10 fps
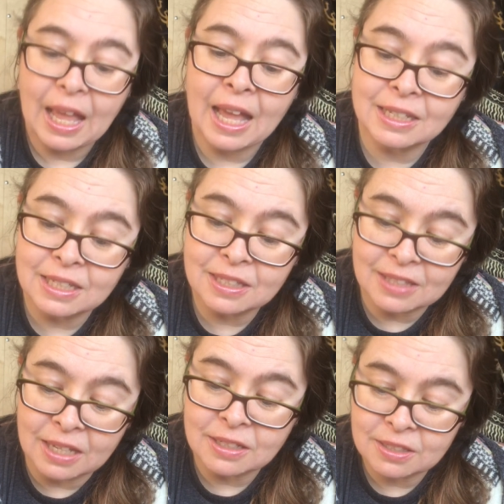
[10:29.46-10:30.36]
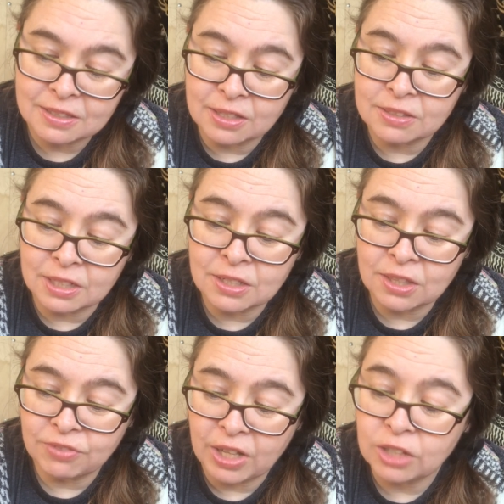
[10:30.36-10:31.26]
"And he sent his sons into
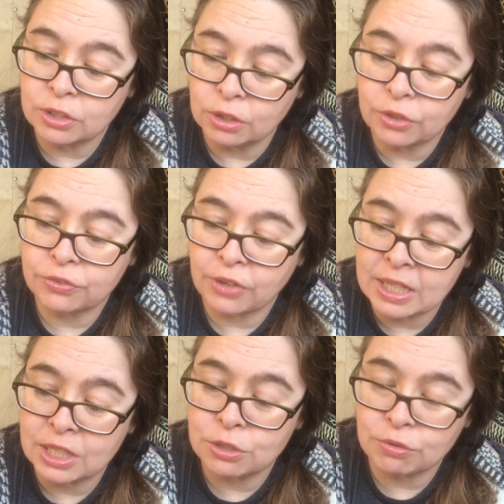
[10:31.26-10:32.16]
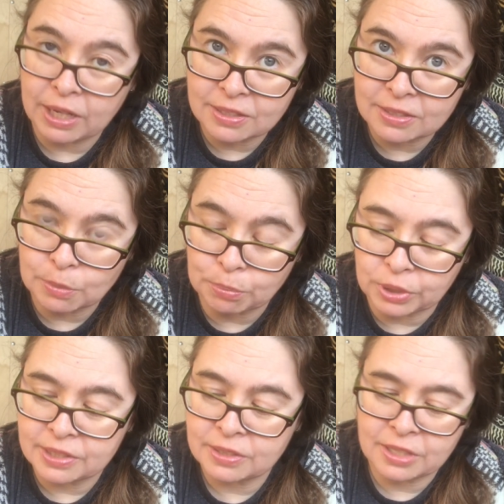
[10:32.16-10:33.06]
the vale to look for any trace," the
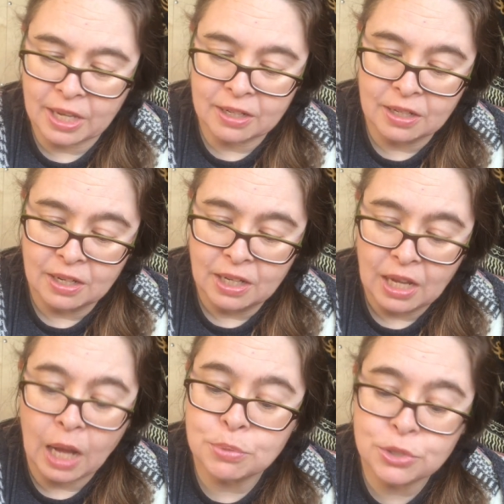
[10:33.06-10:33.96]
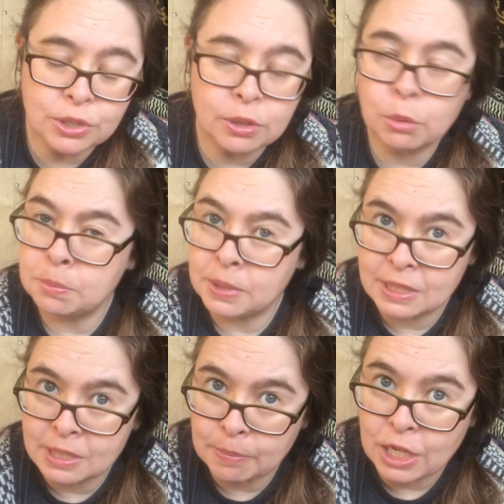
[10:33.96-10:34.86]
priest said. "I'm sure it will be
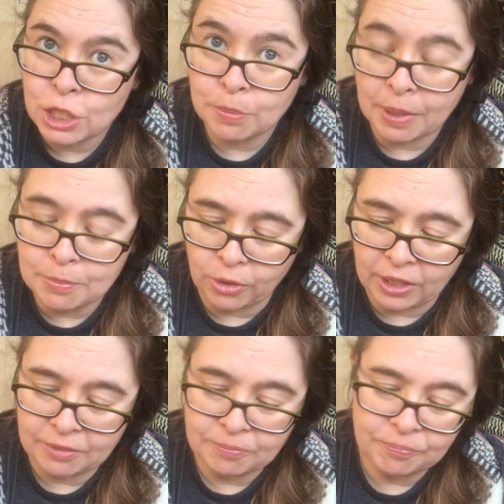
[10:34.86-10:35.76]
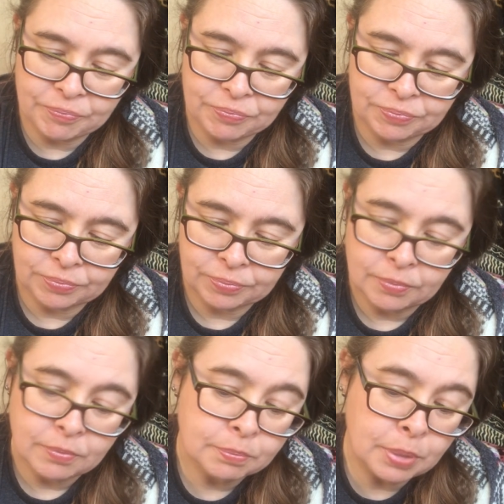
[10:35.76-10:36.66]
dispatched by morning."
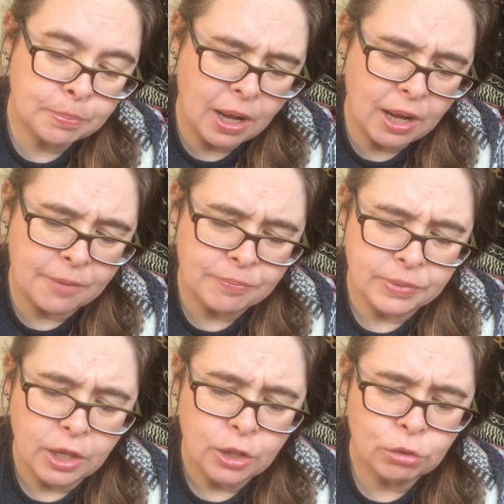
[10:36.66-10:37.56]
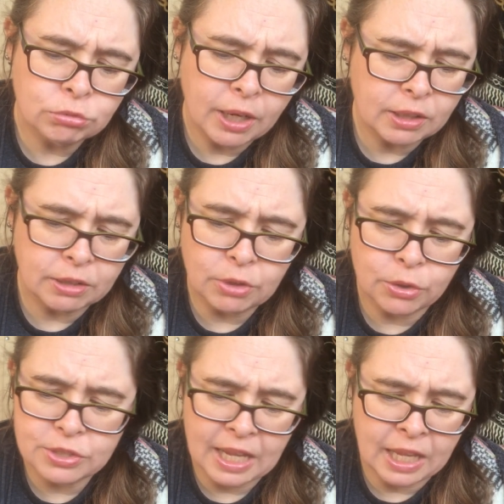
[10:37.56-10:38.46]
Papa, who rarely
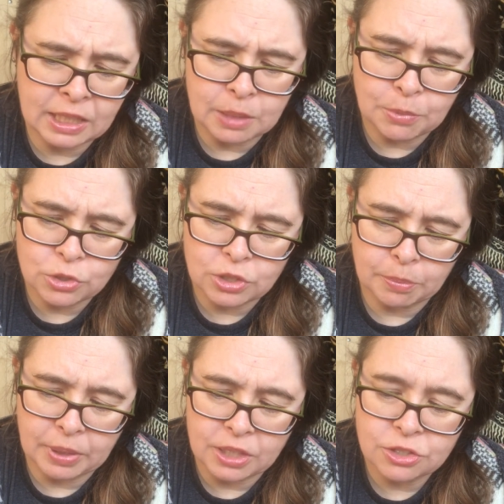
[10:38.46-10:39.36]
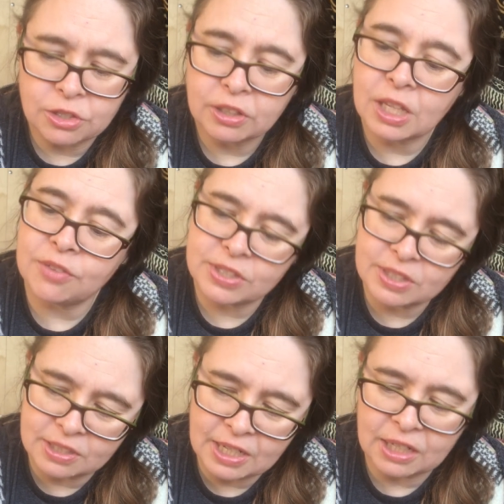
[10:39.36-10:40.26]
rose to any emotional pitch, gave a
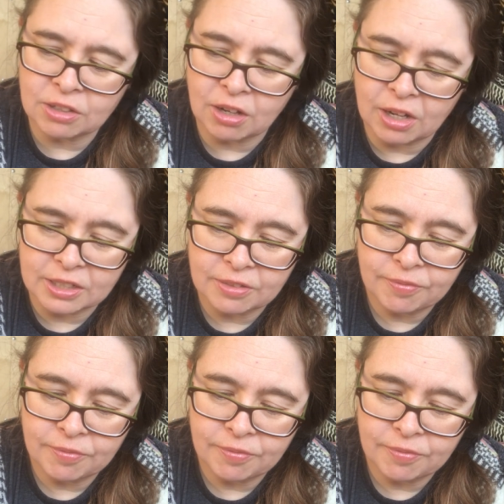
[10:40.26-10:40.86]
sedate nod.